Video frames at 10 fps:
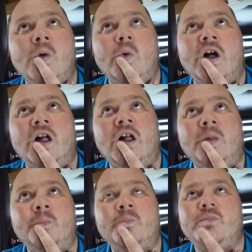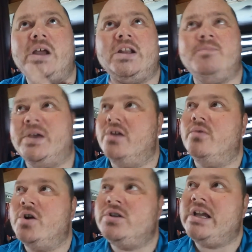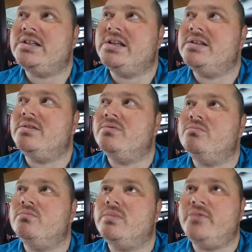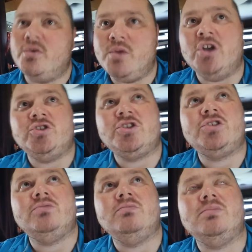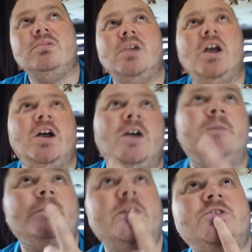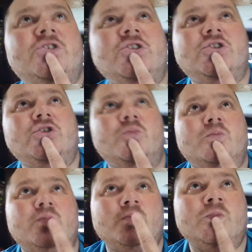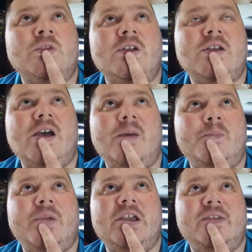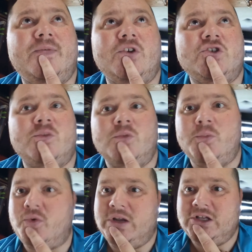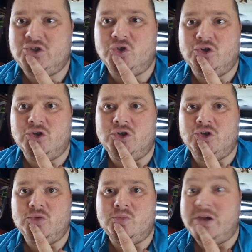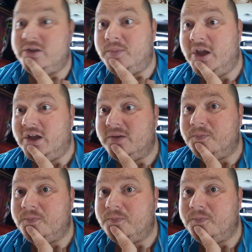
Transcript: Well, I did pay a road tax a few months. Let's see. I paid for some upgrades on your mountain bike.